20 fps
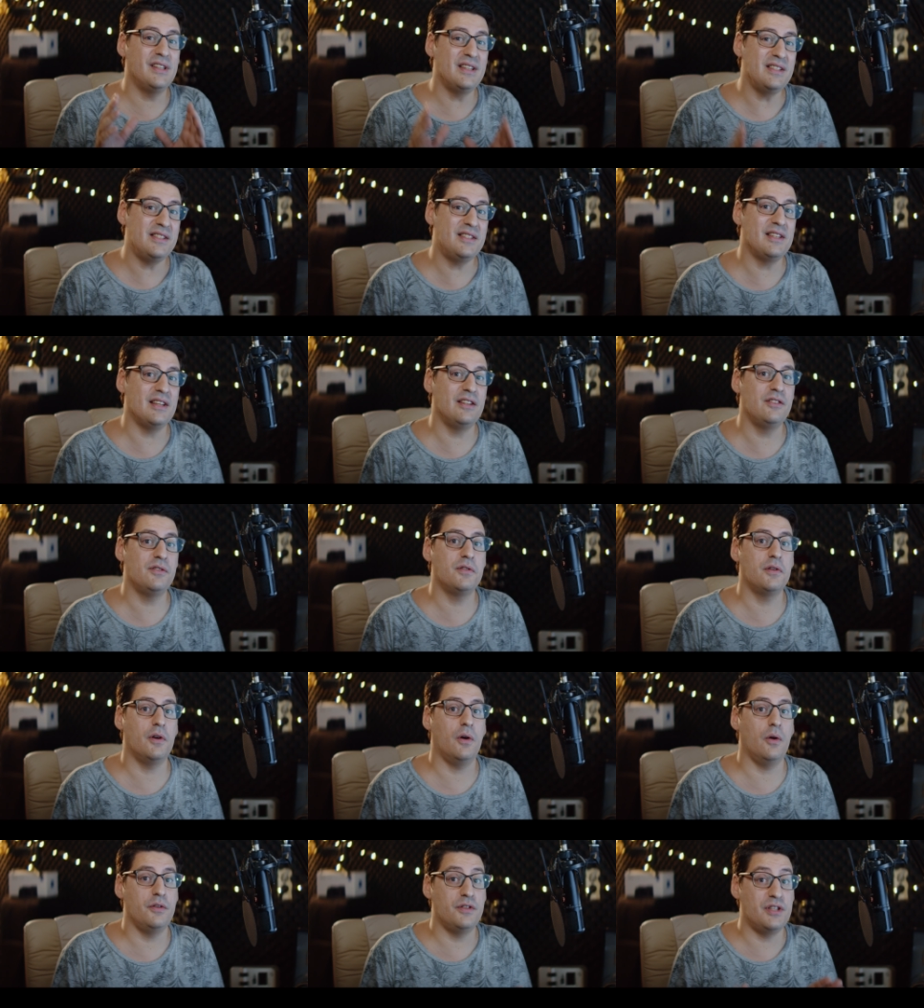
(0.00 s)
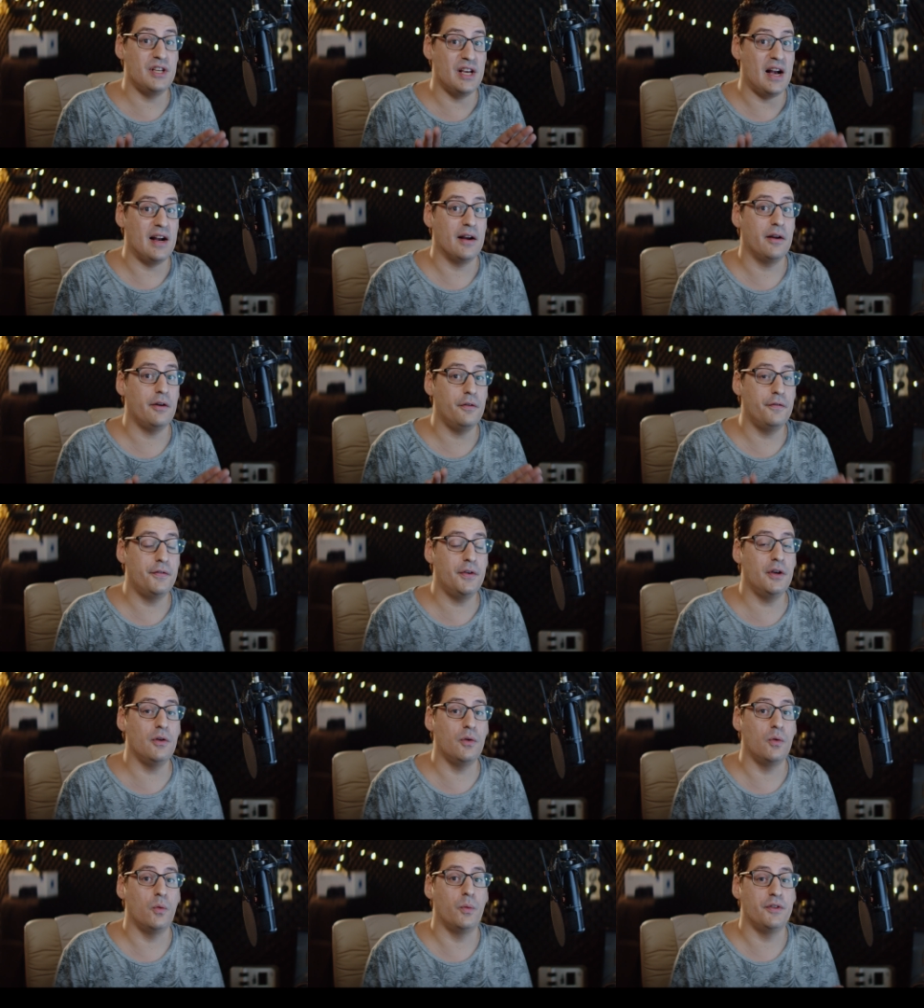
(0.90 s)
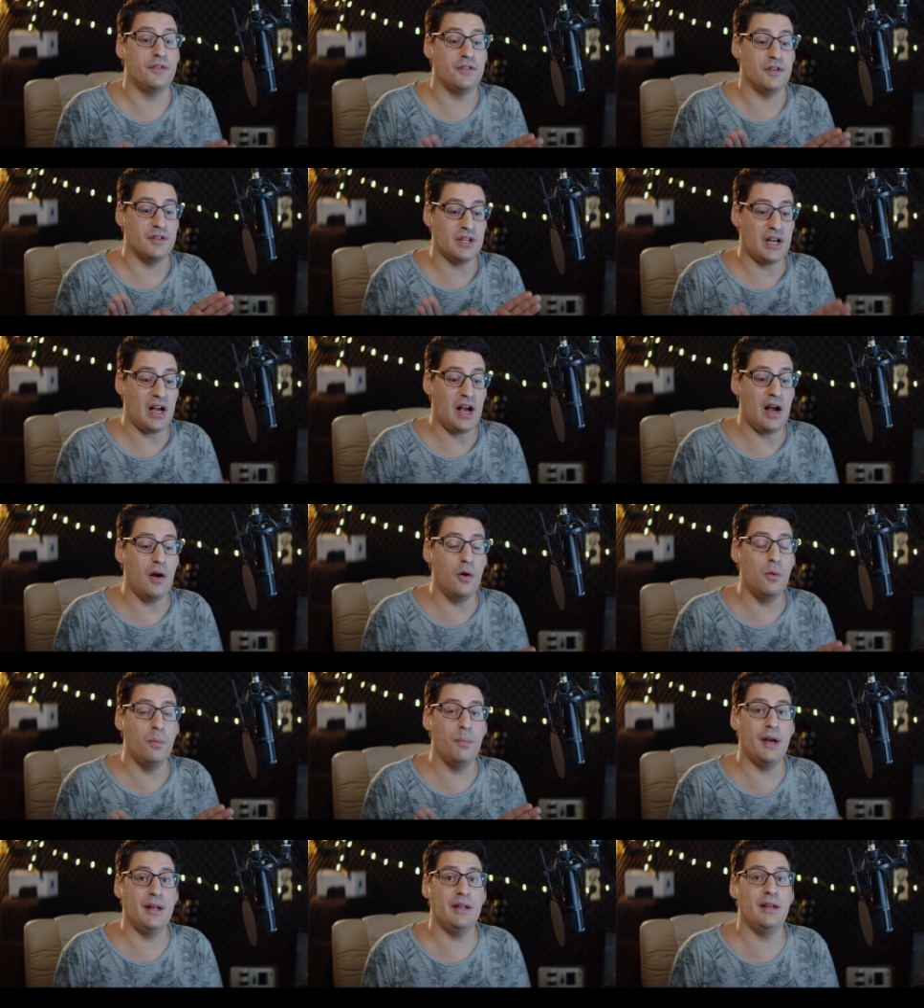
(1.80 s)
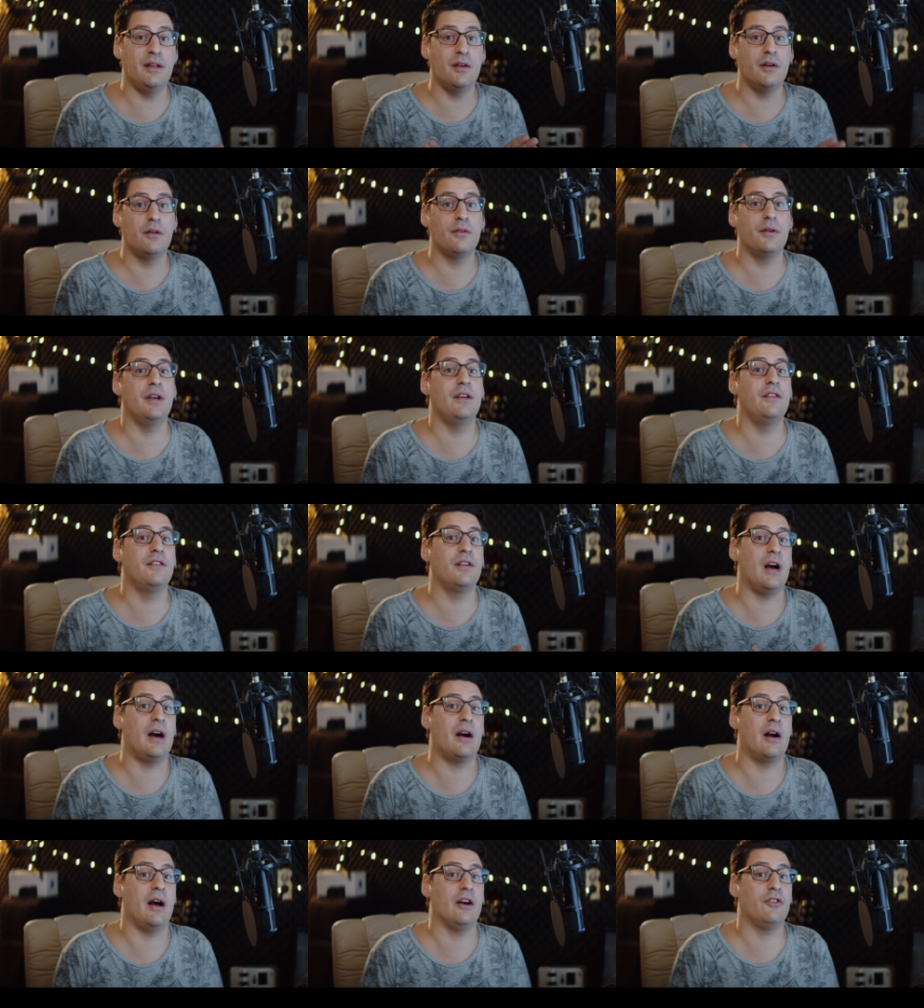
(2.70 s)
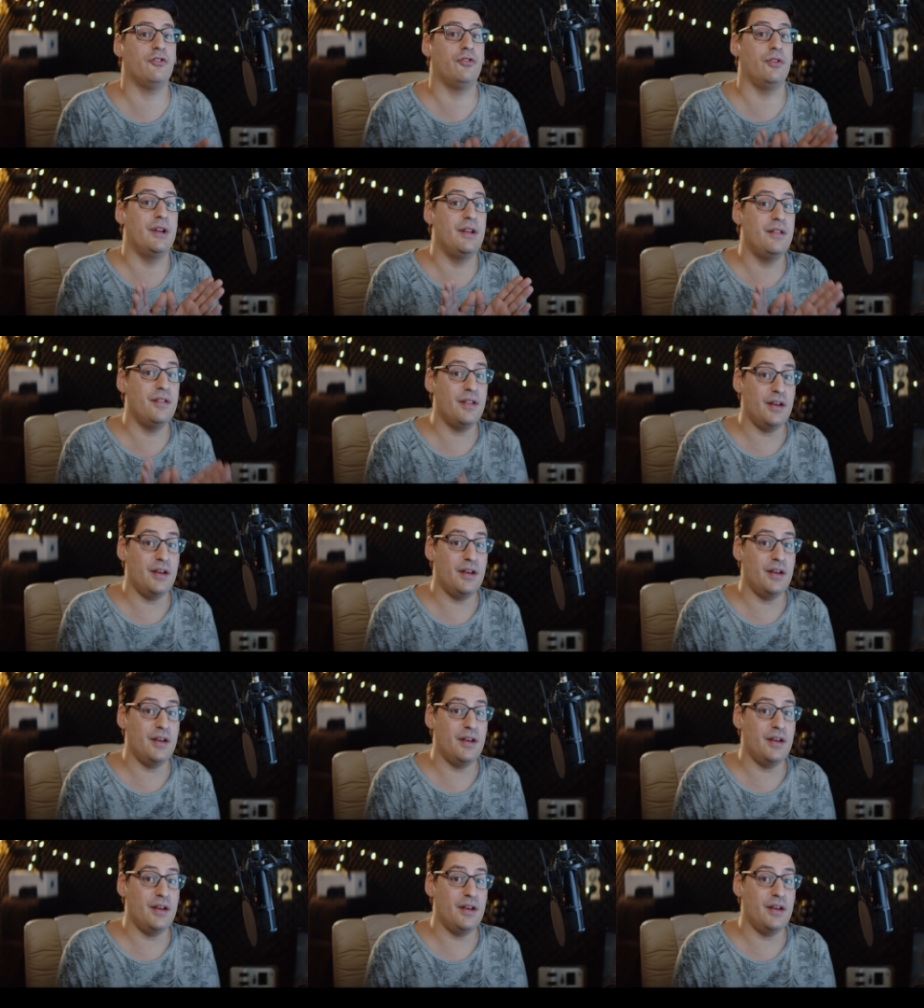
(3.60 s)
does change though is the angle of view, which is how many degrees are actually in